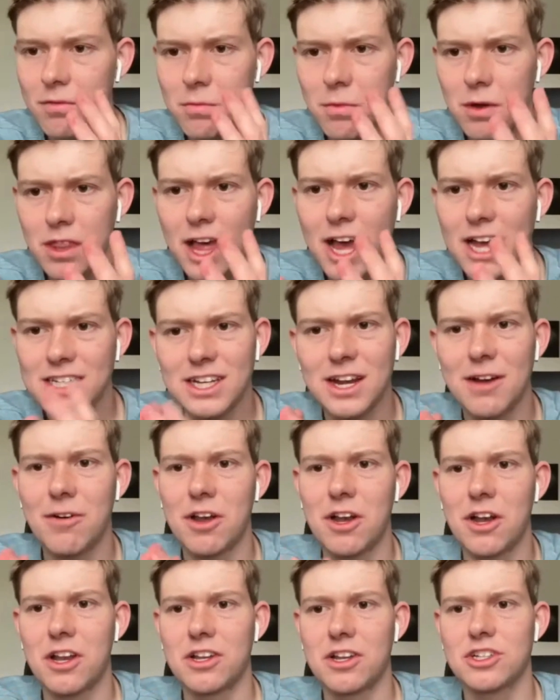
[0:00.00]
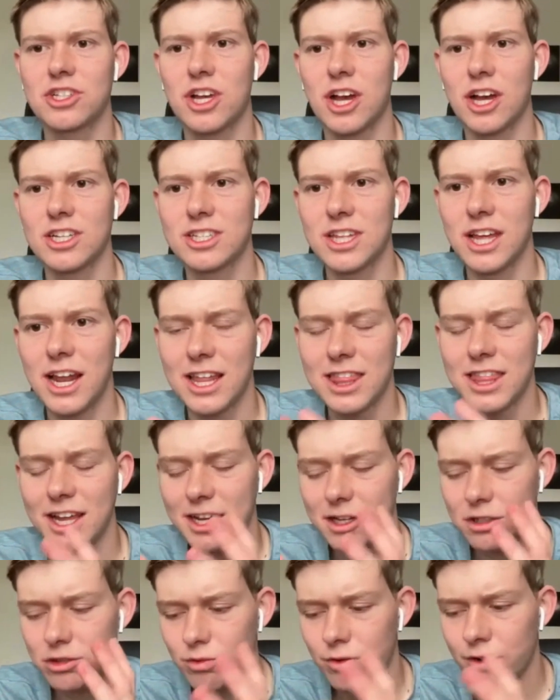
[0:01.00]
one last thing I wanted to discuss that I
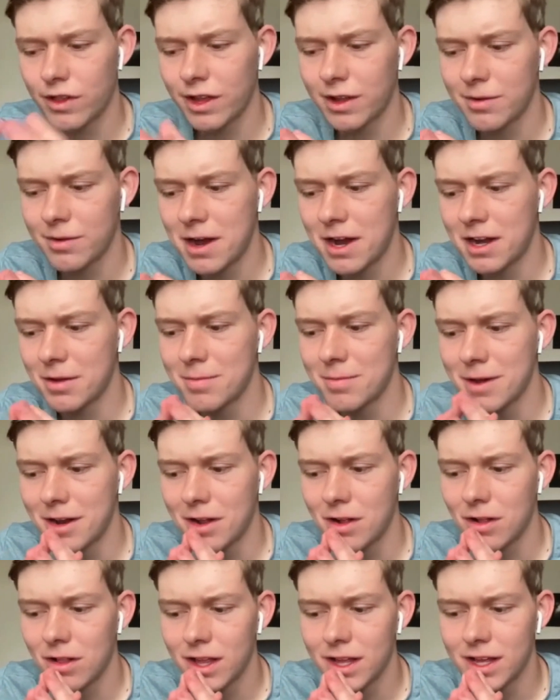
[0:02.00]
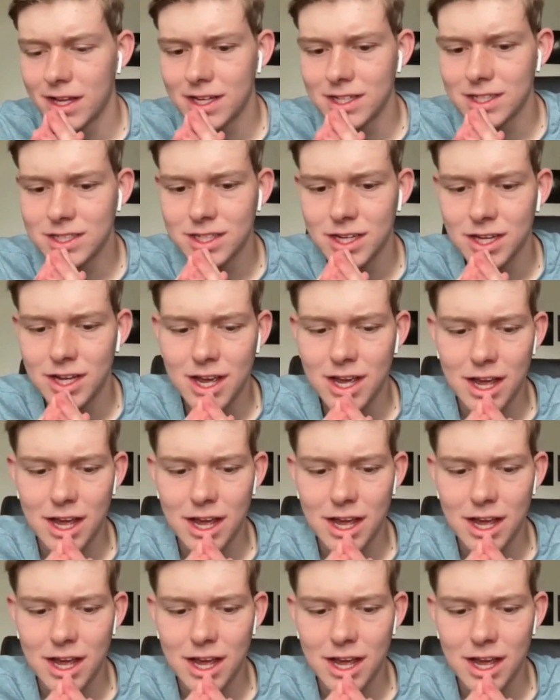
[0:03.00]
think is really monumental is